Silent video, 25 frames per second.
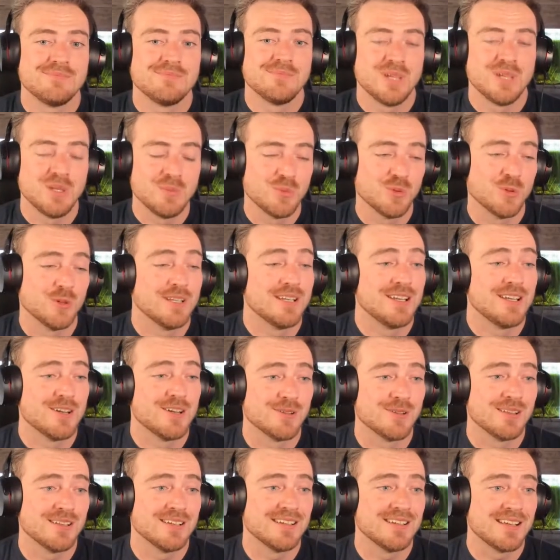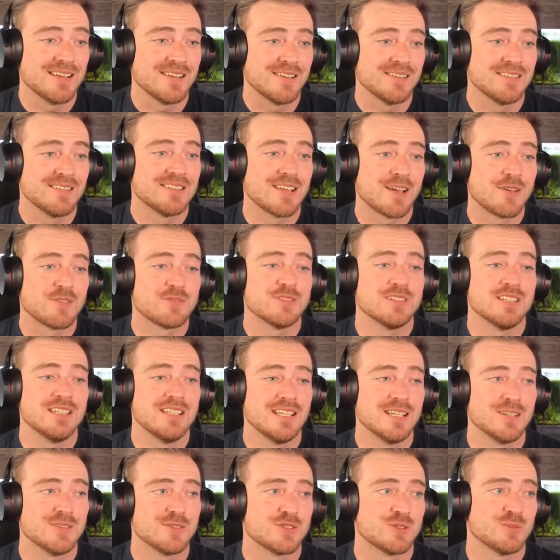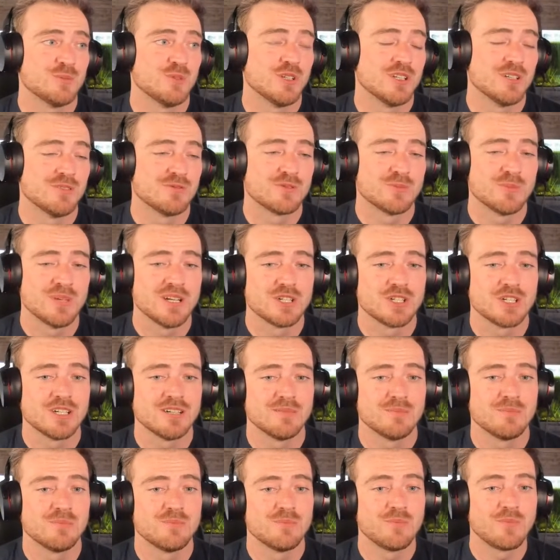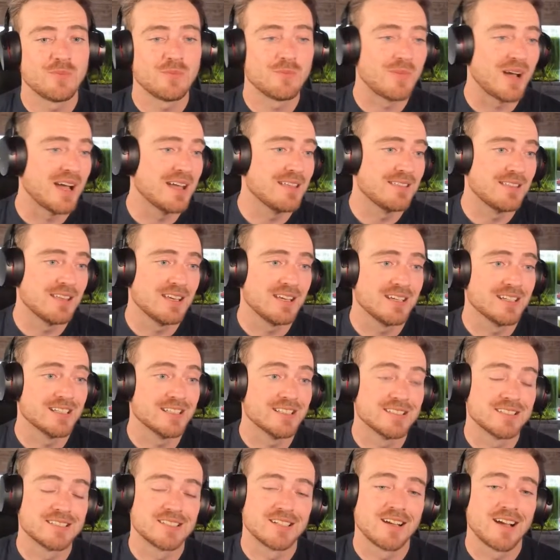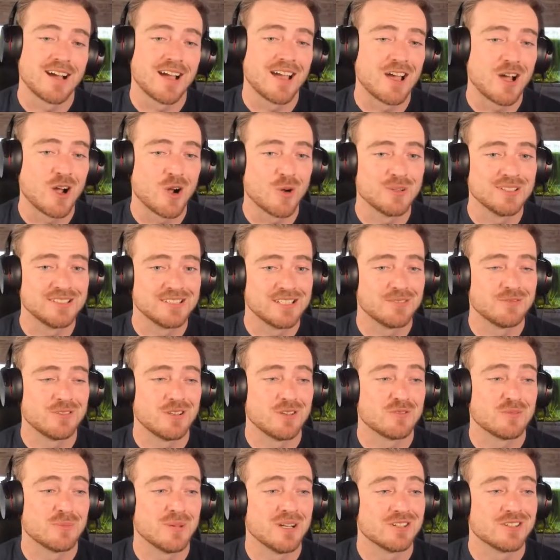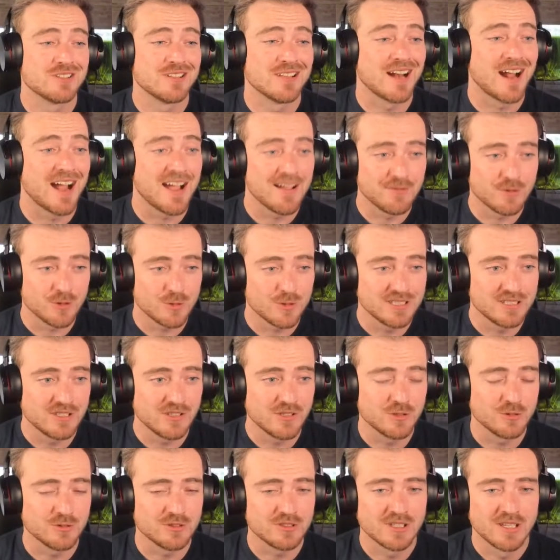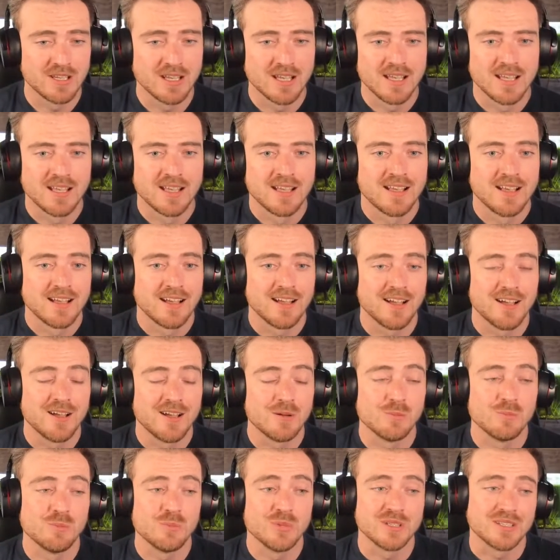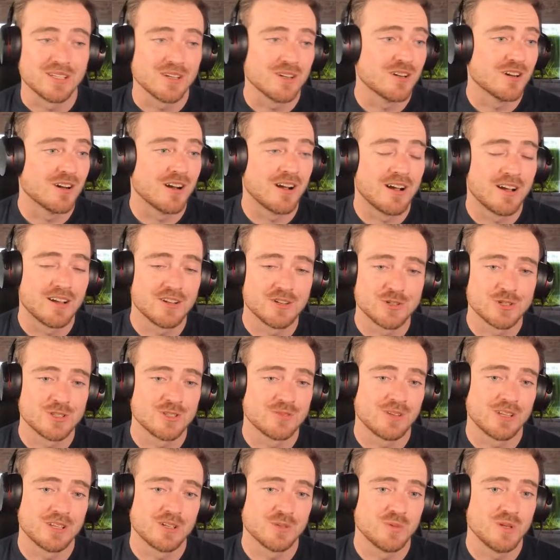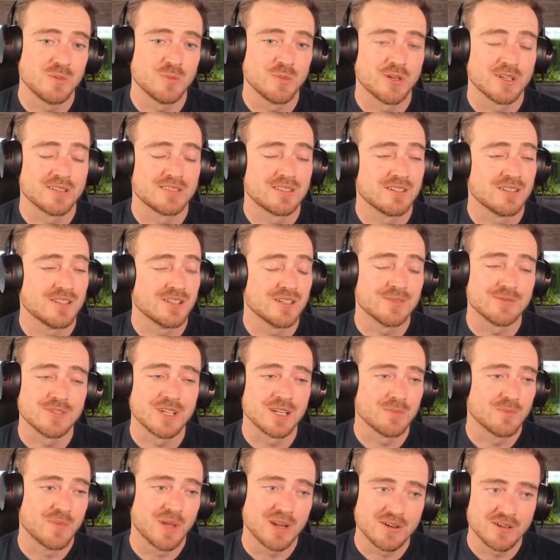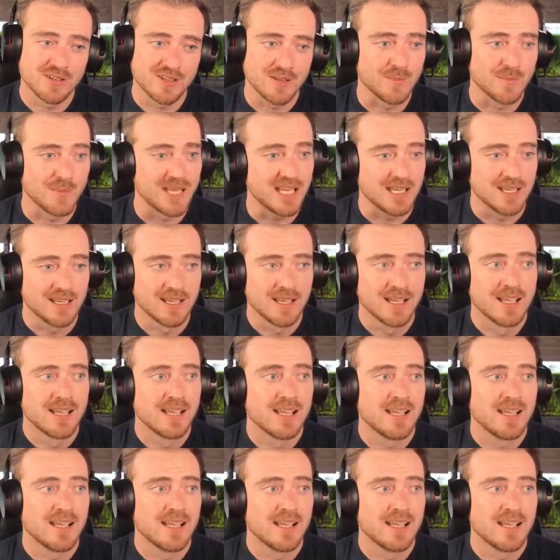people in here that definitely give some good information. My thing is I always give the information that I've always used, but there are hundreds of other people out there that have done better than me